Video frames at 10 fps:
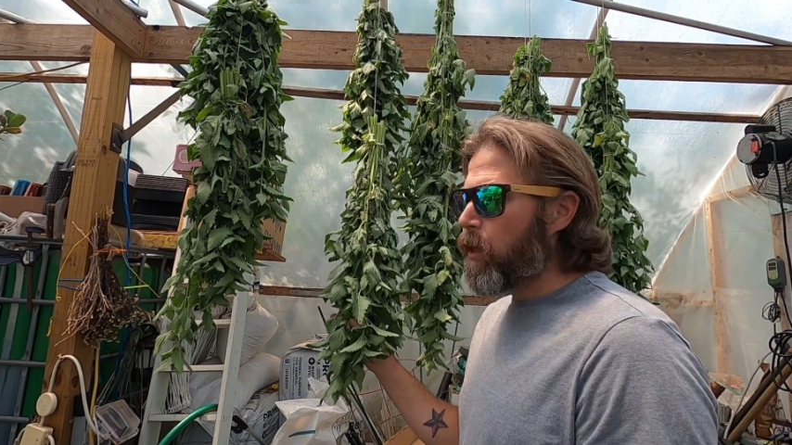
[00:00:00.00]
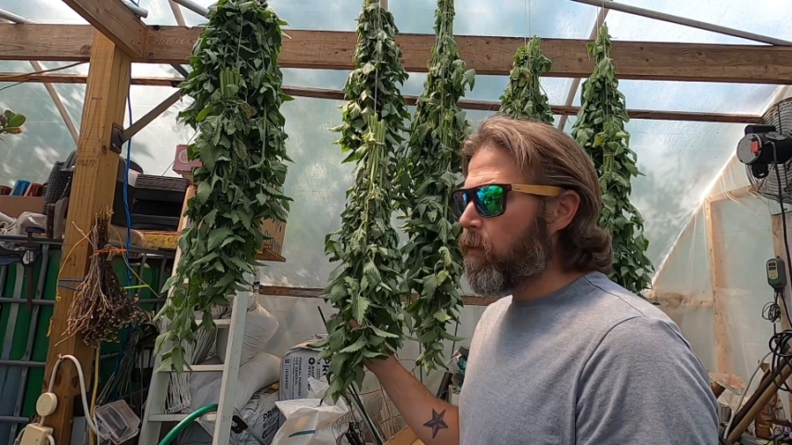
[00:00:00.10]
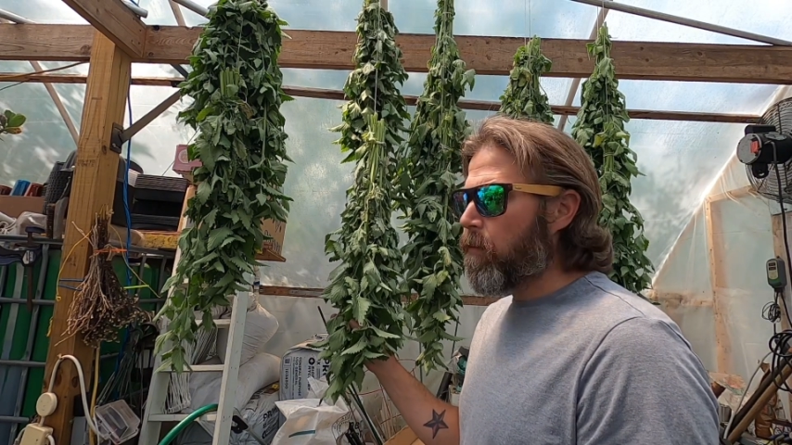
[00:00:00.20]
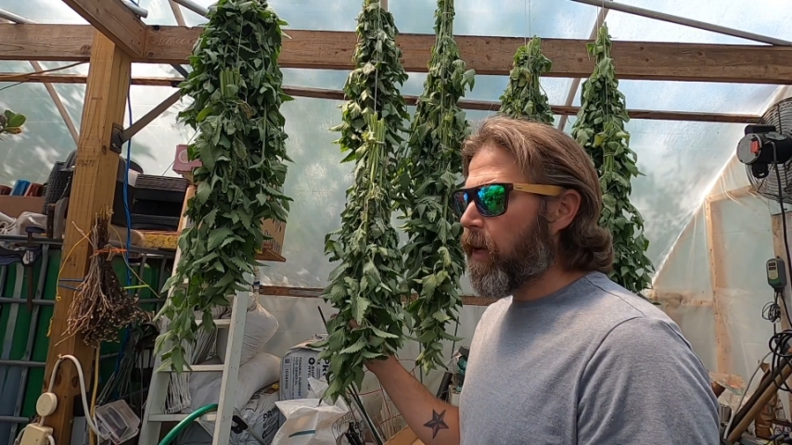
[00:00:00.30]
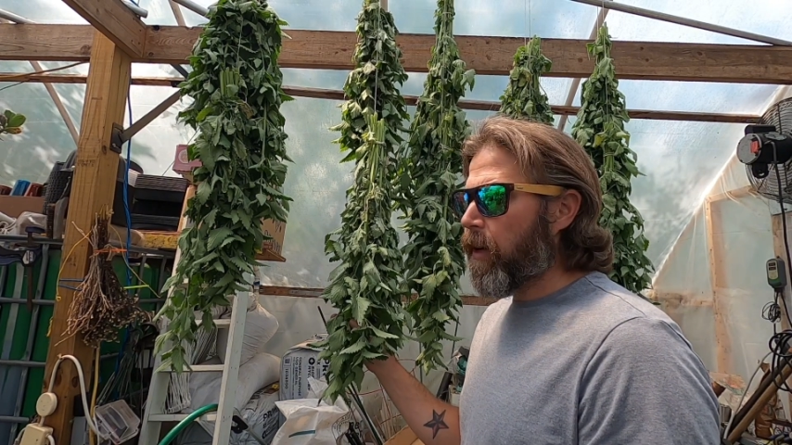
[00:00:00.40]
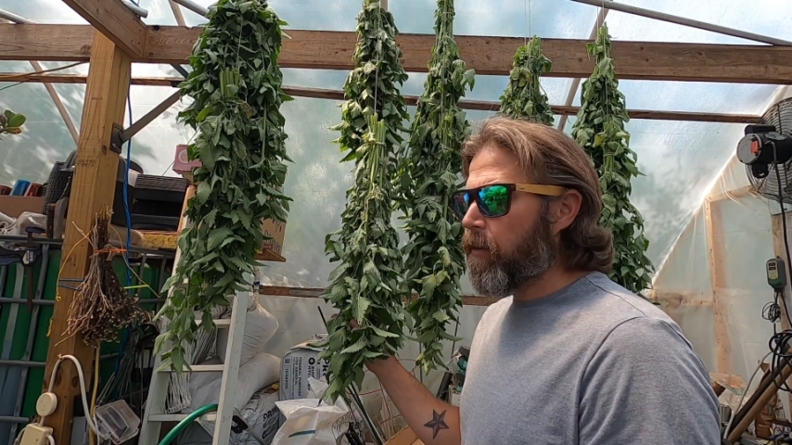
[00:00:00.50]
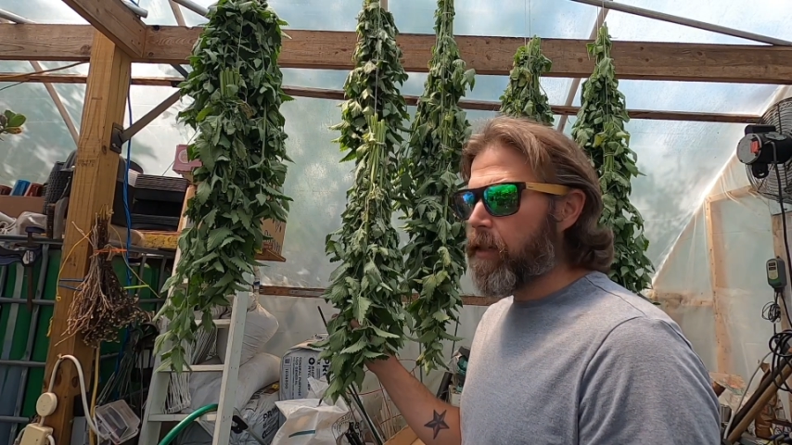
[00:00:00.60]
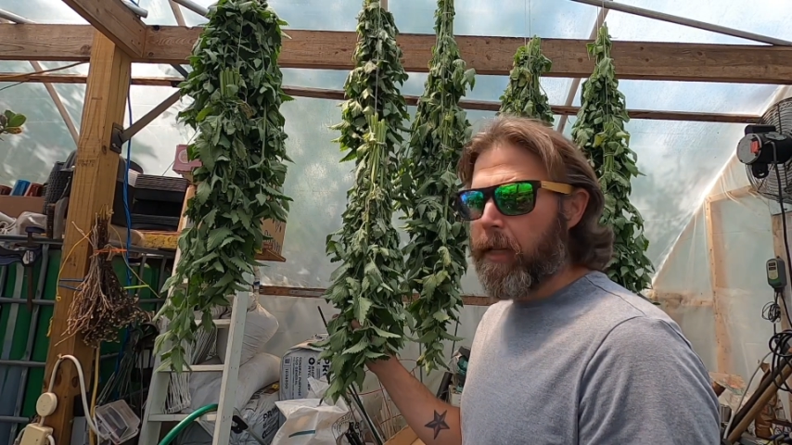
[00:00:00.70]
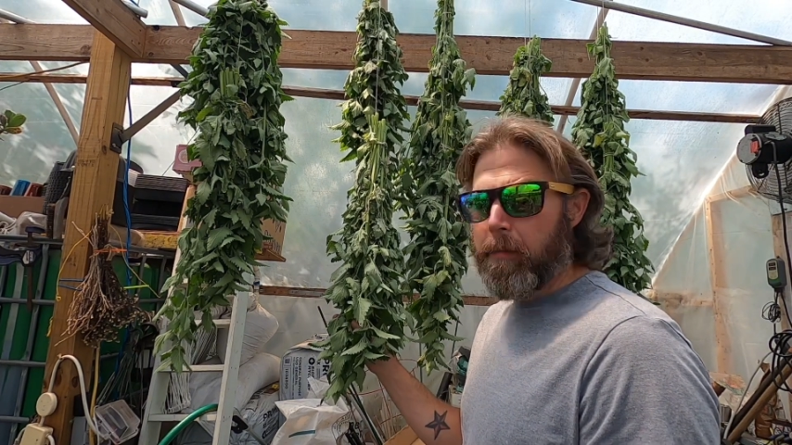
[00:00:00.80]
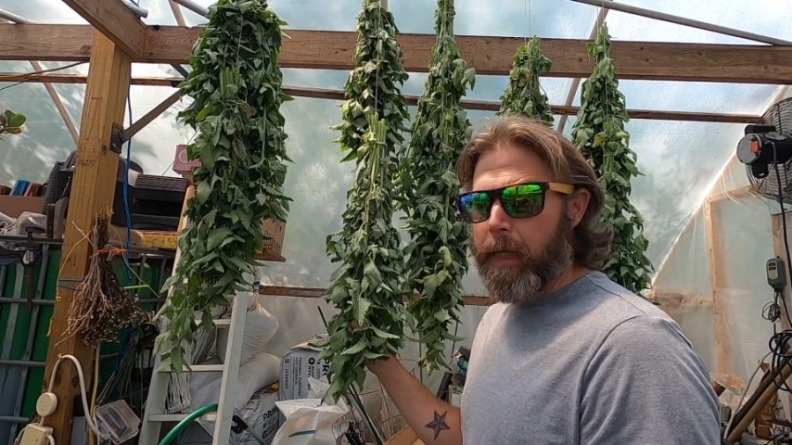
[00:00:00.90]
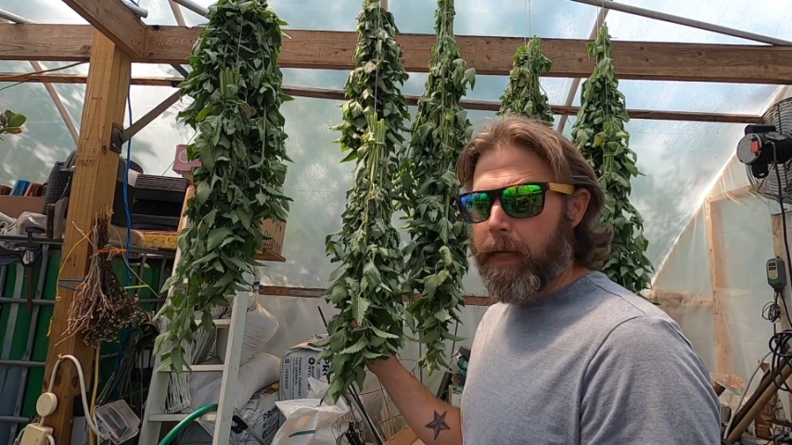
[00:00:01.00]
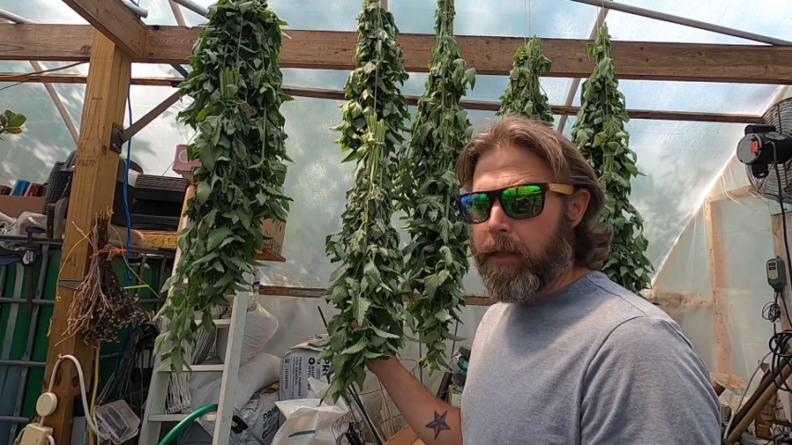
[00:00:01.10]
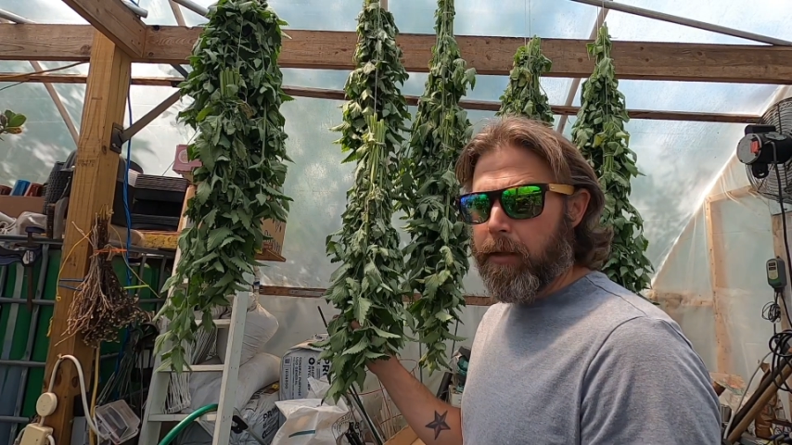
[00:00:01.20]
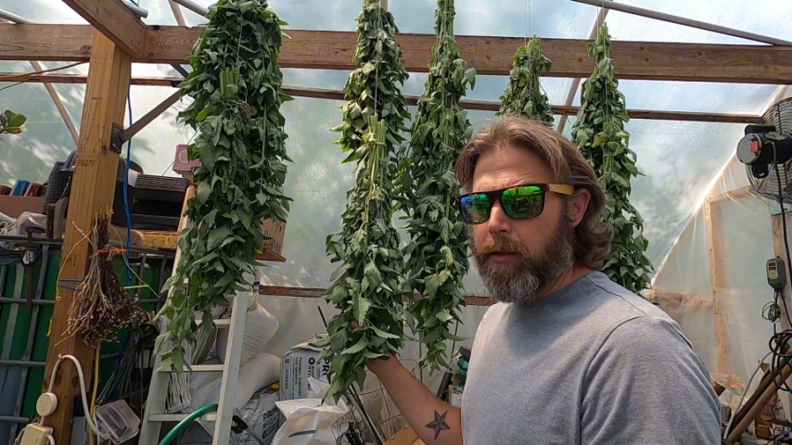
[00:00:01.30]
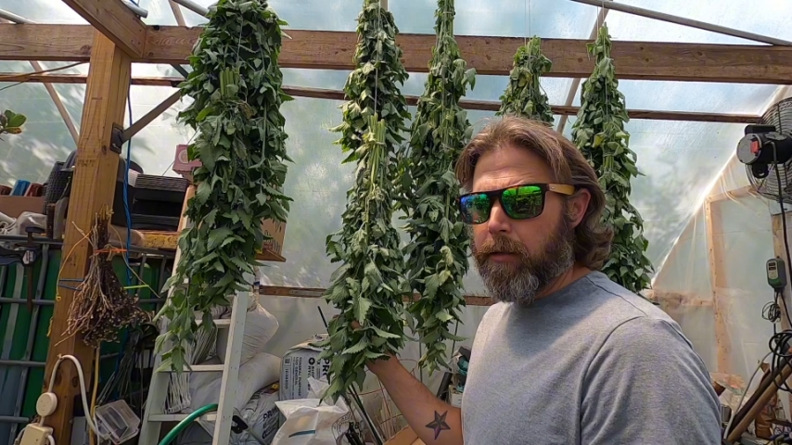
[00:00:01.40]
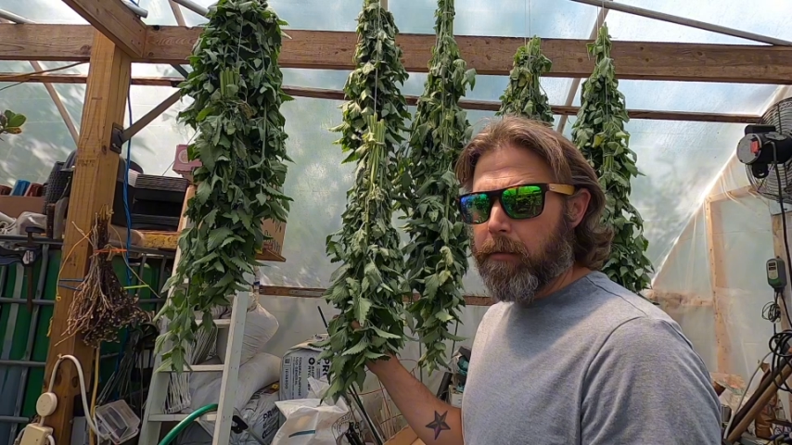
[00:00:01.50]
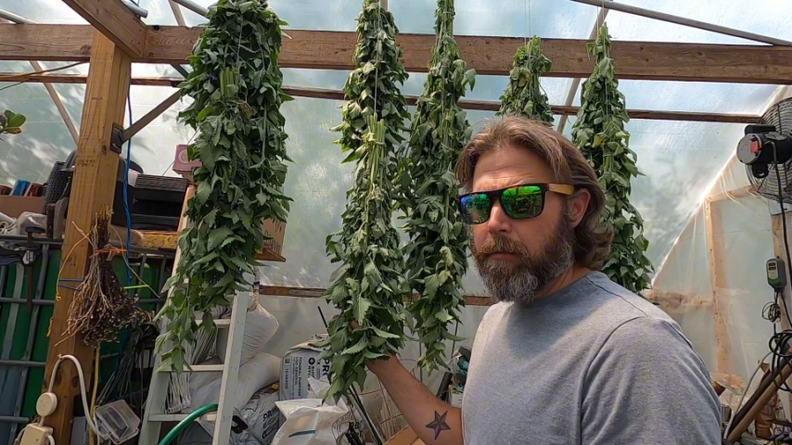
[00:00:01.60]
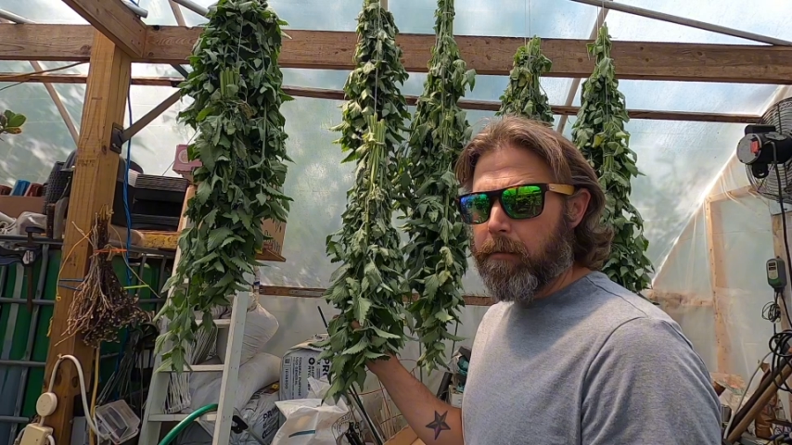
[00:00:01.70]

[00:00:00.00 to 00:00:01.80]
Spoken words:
he found Temptations,